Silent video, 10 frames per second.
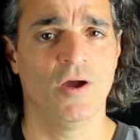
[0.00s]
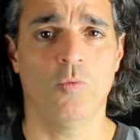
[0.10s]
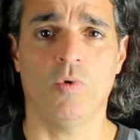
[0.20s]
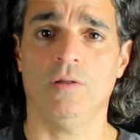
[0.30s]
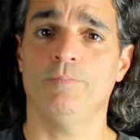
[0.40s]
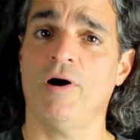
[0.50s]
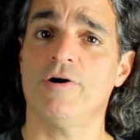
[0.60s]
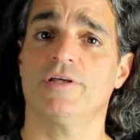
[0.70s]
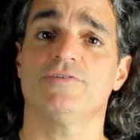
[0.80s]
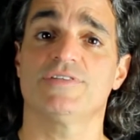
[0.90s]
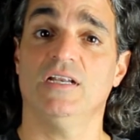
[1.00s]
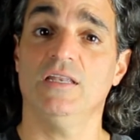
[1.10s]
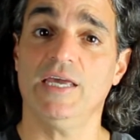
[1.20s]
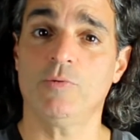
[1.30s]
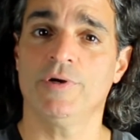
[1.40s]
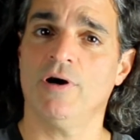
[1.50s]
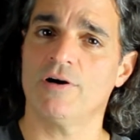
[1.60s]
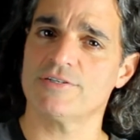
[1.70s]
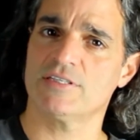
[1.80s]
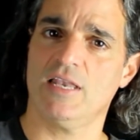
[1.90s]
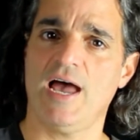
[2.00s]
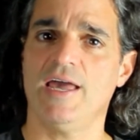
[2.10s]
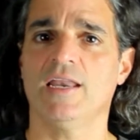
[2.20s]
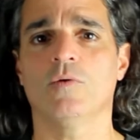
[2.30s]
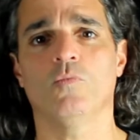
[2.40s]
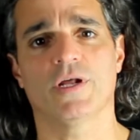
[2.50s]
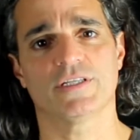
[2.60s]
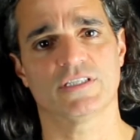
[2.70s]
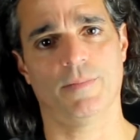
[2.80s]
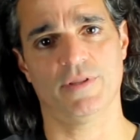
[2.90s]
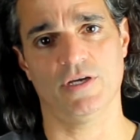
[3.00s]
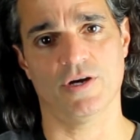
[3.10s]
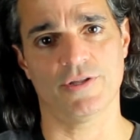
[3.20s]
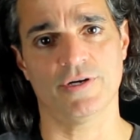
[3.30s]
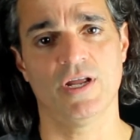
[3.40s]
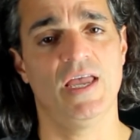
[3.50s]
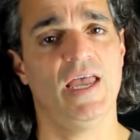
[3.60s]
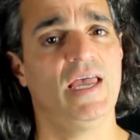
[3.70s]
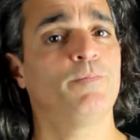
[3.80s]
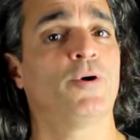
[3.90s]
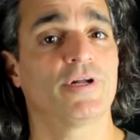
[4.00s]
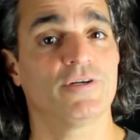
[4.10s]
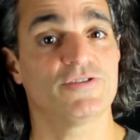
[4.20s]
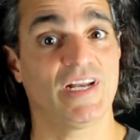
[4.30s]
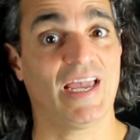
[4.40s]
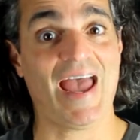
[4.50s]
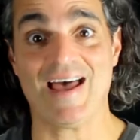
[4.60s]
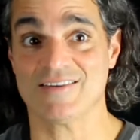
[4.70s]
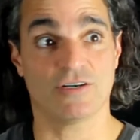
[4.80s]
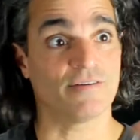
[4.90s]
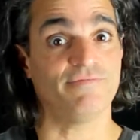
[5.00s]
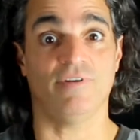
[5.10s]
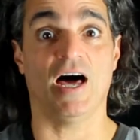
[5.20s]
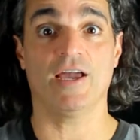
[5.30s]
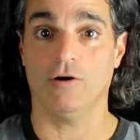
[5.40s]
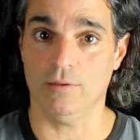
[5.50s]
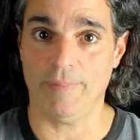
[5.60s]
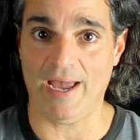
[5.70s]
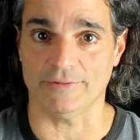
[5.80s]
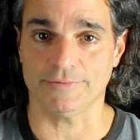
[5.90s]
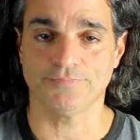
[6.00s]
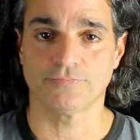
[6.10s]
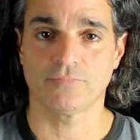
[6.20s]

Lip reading: while particles in a liquid are sliding one on top of the other, and particles in a gas are flying all about.